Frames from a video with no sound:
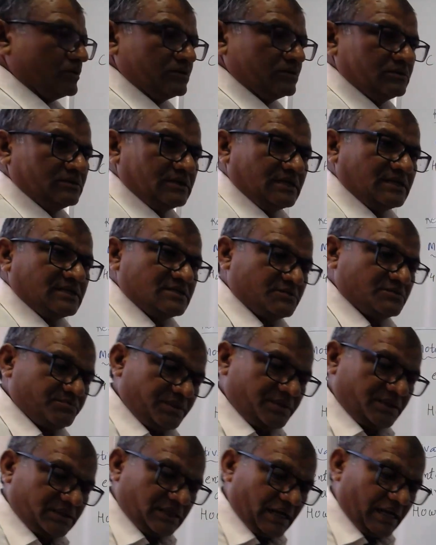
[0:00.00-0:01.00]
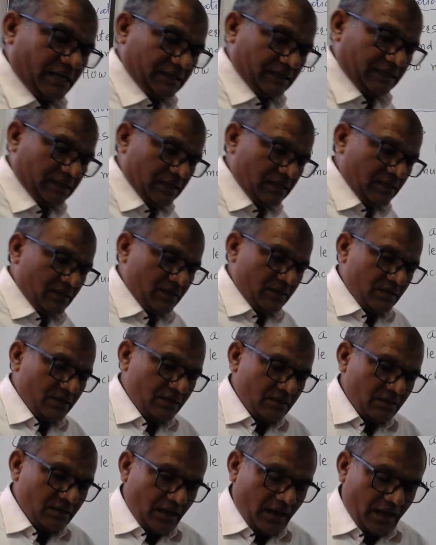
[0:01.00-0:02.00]
that is methane,
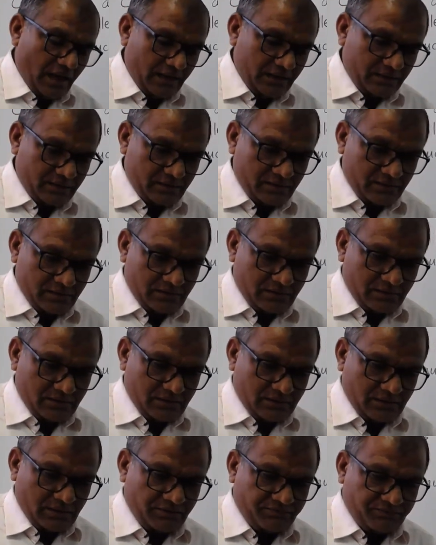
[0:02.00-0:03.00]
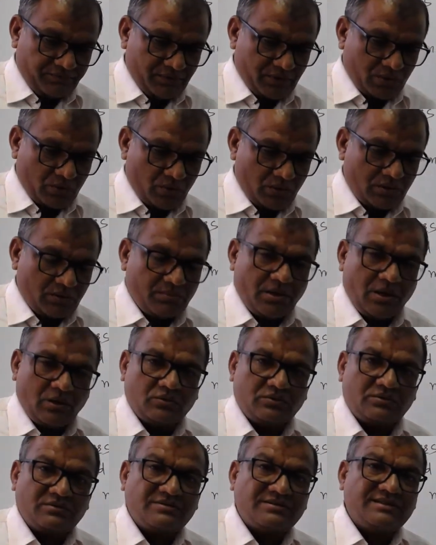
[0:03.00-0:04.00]
and if we talk
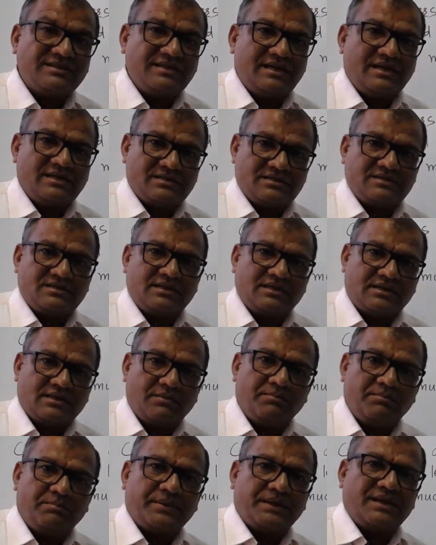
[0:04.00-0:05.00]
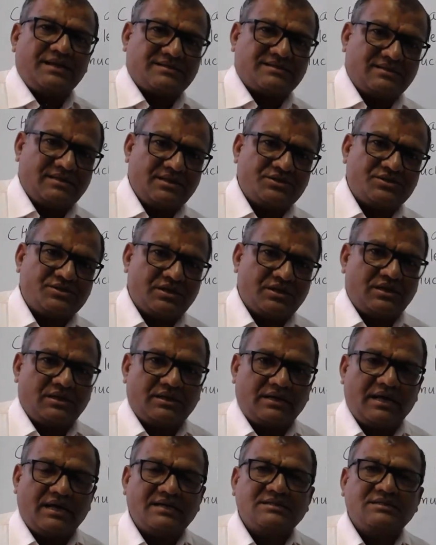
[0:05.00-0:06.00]
about CNG, compressed natural
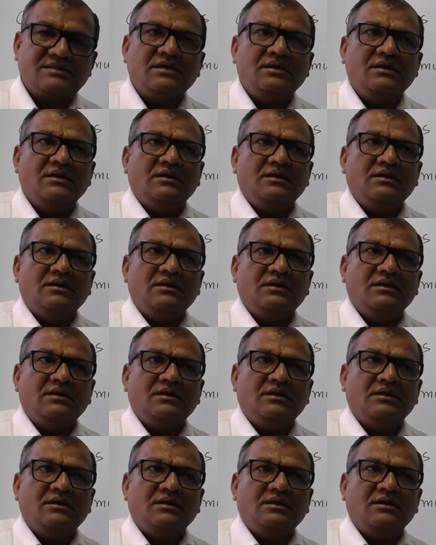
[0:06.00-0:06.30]
gas,